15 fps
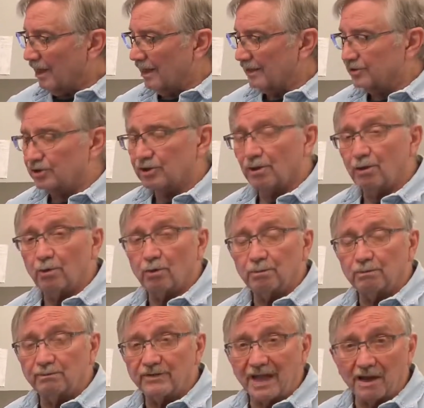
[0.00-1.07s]
So
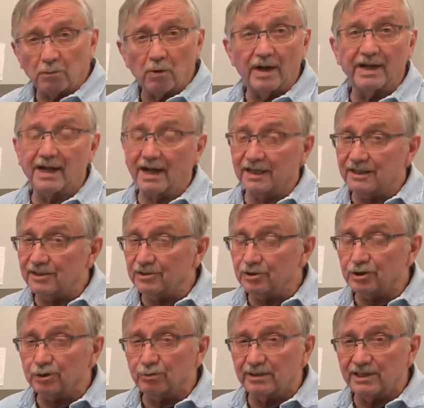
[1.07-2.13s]
that way I can
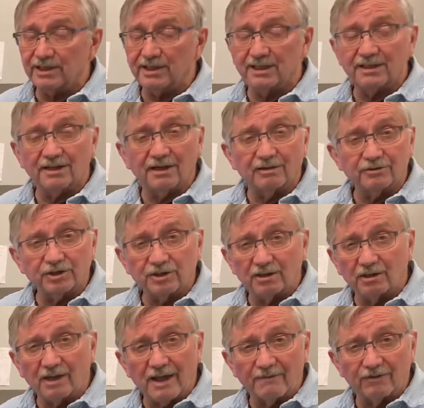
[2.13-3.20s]
shrink it and I'll still
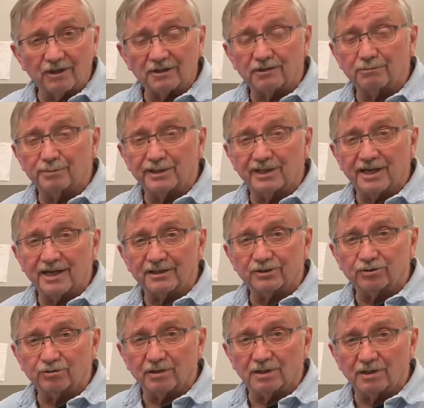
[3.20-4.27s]
have a little bit
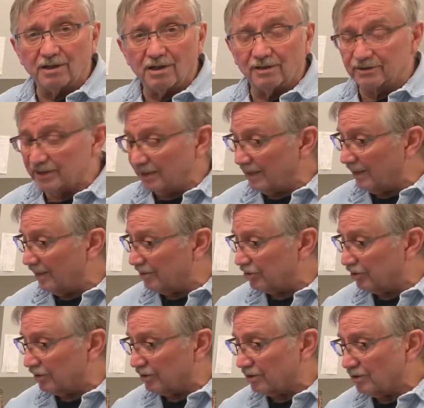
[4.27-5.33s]
extra along the
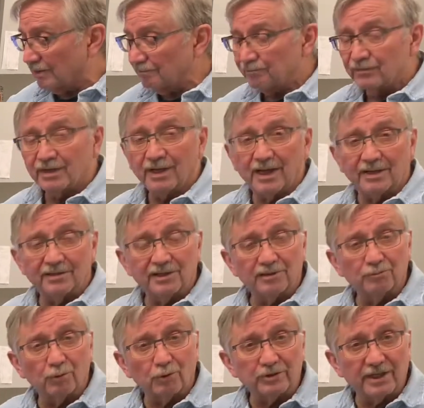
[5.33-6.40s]
edges. And then
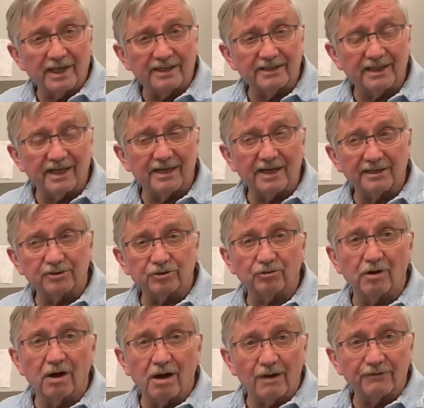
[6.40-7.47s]
we'll take that extra
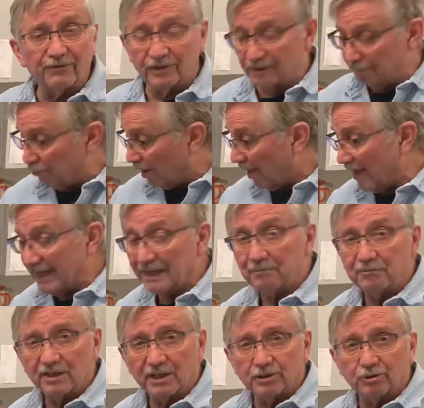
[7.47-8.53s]
off and apply it.
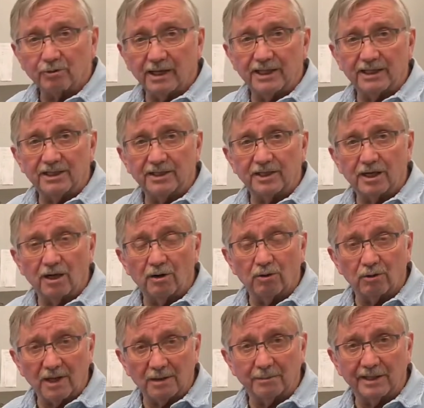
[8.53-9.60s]
It's ready to go.
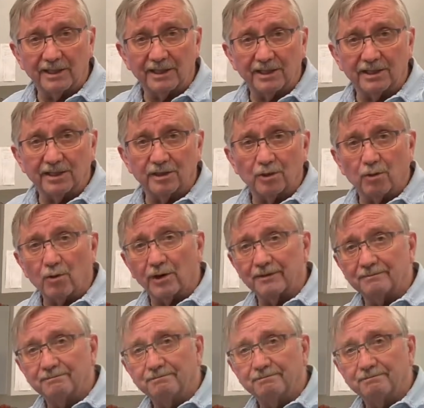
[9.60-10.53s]
Let me get it going.